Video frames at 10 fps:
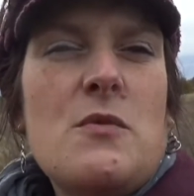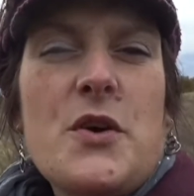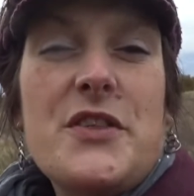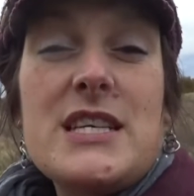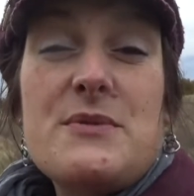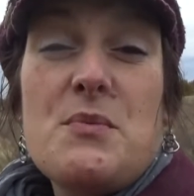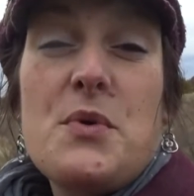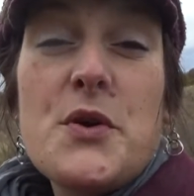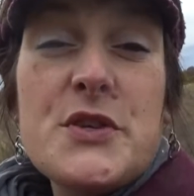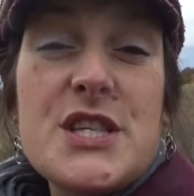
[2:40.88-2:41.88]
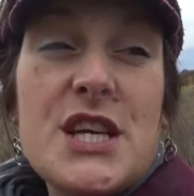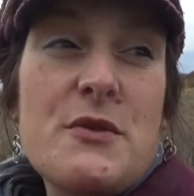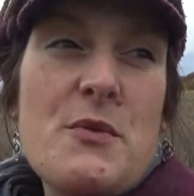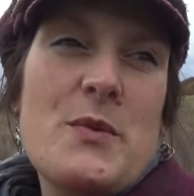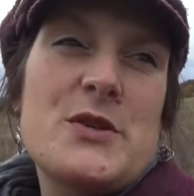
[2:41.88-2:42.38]
what things were important to
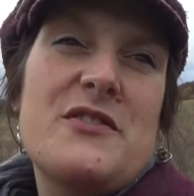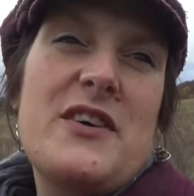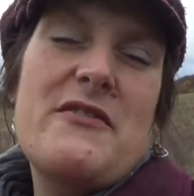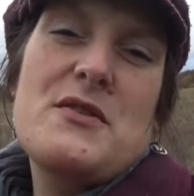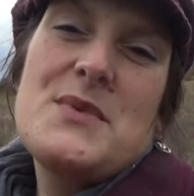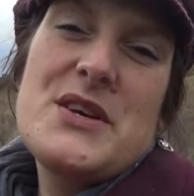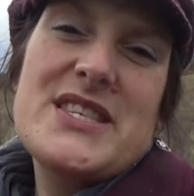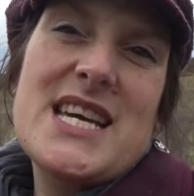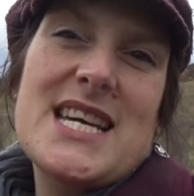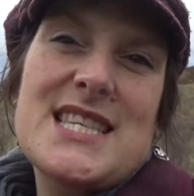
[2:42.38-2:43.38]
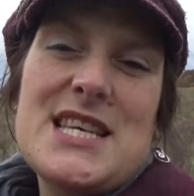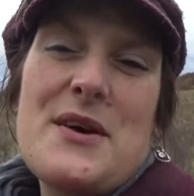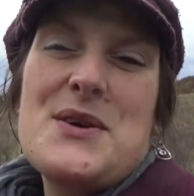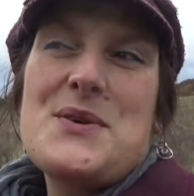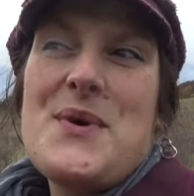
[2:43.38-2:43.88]
you, and what was your favourite music. And
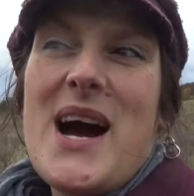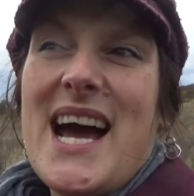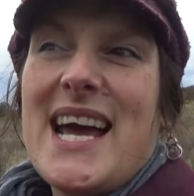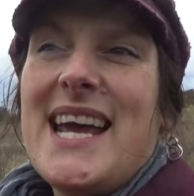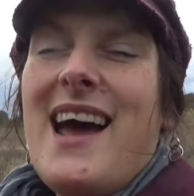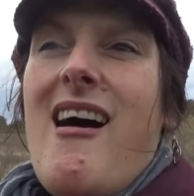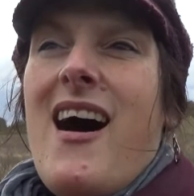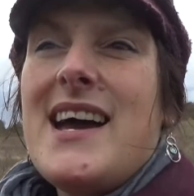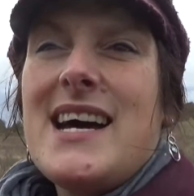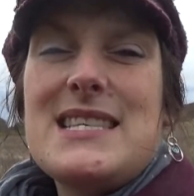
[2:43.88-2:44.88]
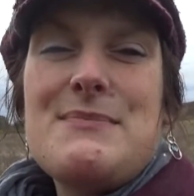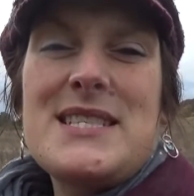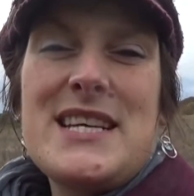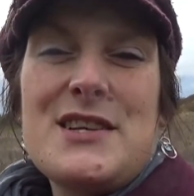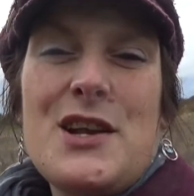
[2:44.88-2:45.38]
so in a way, I asked
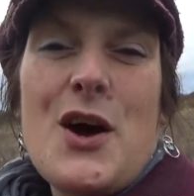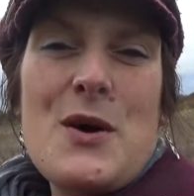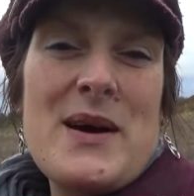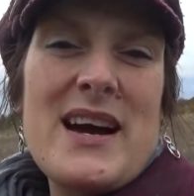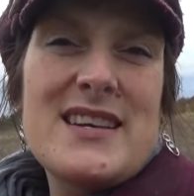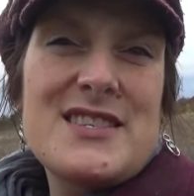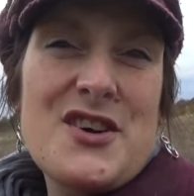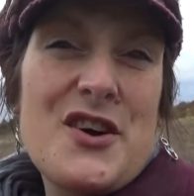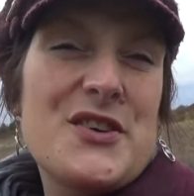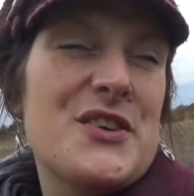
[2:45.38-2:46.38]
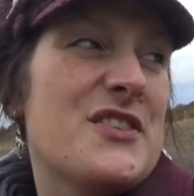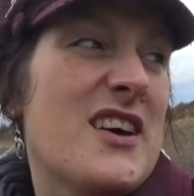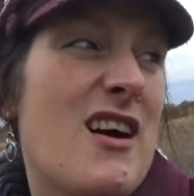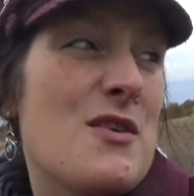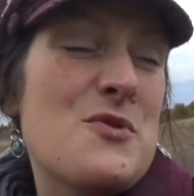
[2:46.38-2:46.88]
my dad a lot about his childhood
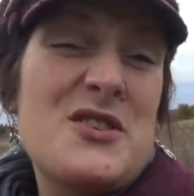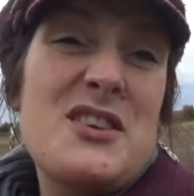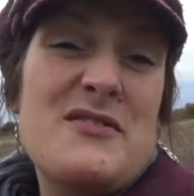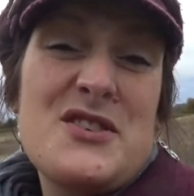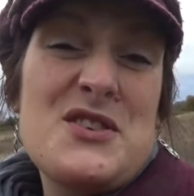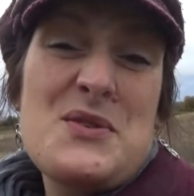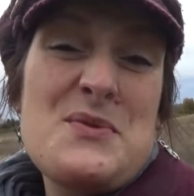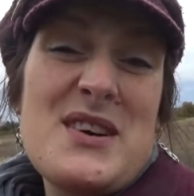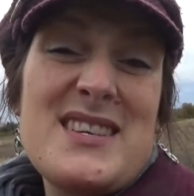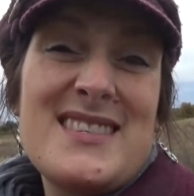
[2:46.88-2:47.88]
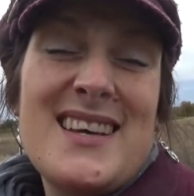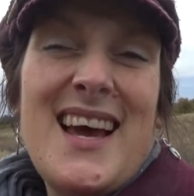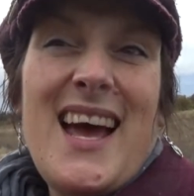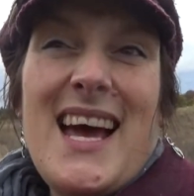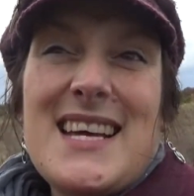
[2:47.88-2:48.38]
that I wouldn't have done otherwise.
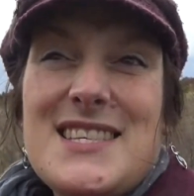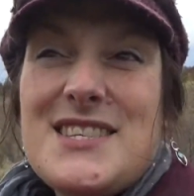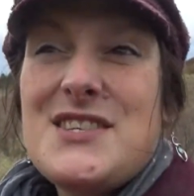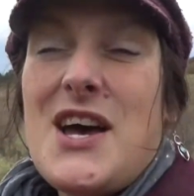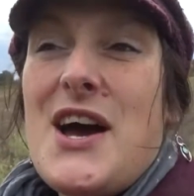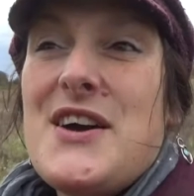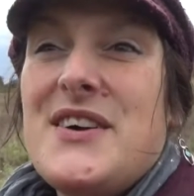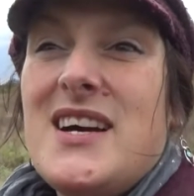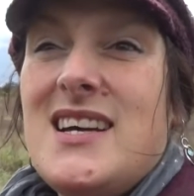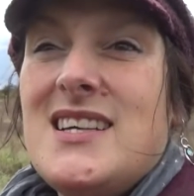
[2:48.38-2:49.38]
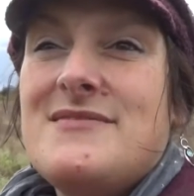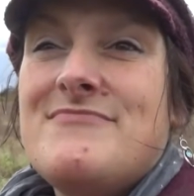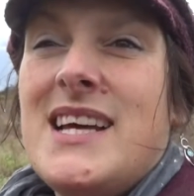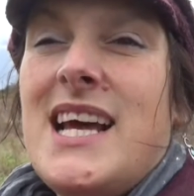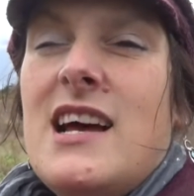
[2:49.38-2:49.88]
So
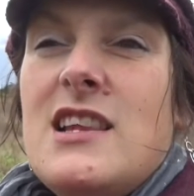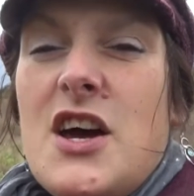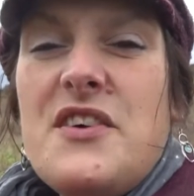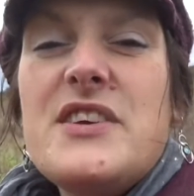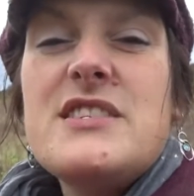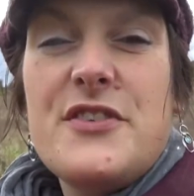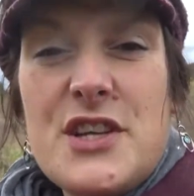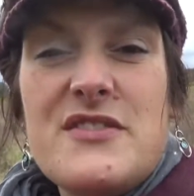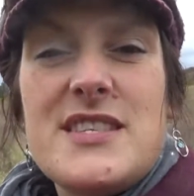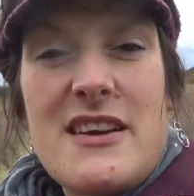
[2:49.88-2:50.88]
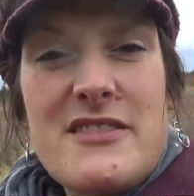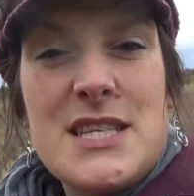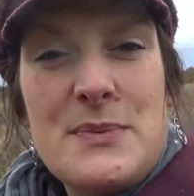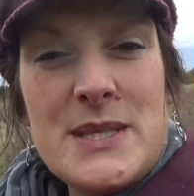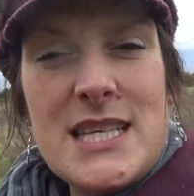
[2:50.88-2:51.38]
life is full of
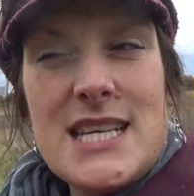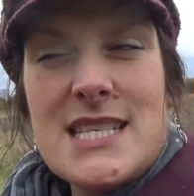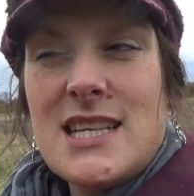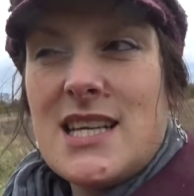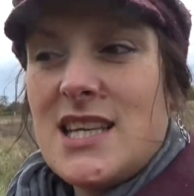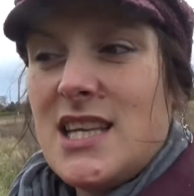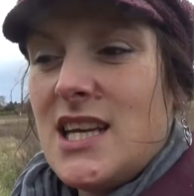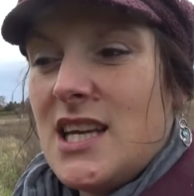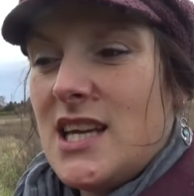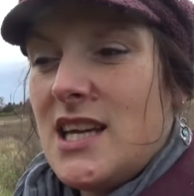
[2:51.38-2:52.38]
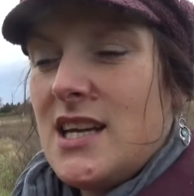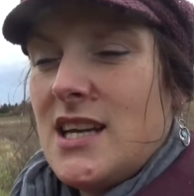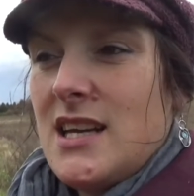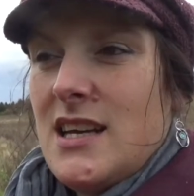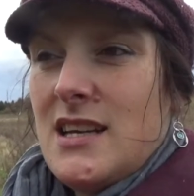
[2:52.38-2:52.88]
serendipities, and I think
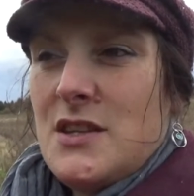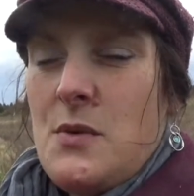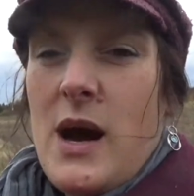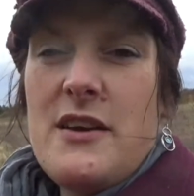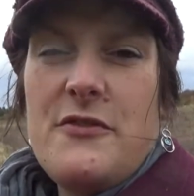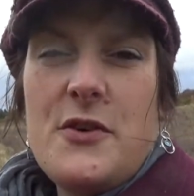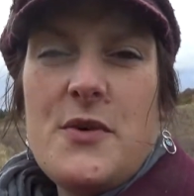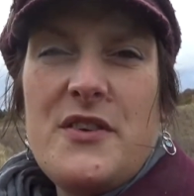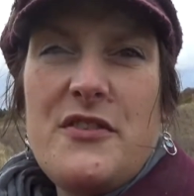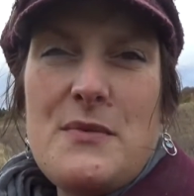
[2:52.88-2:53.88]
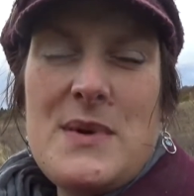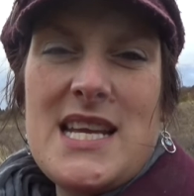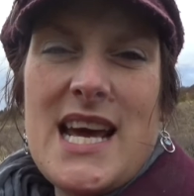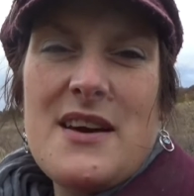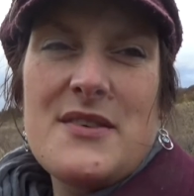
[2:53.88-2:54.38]
the way forward for
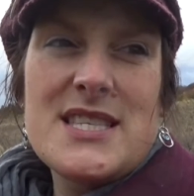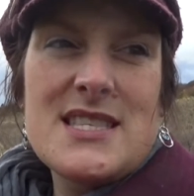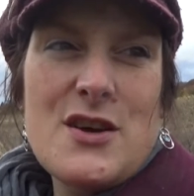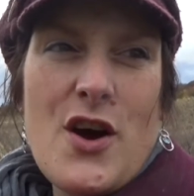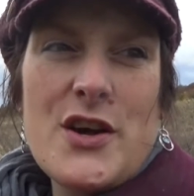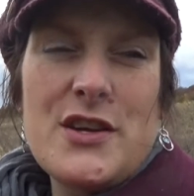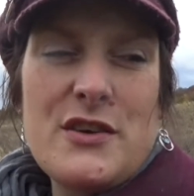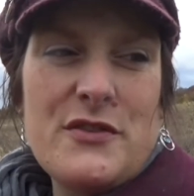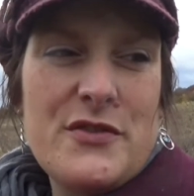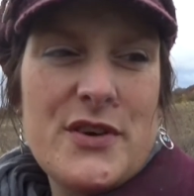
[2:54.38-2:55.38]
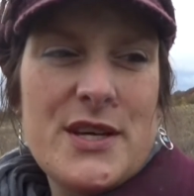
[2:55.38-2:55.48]
me now is to kind of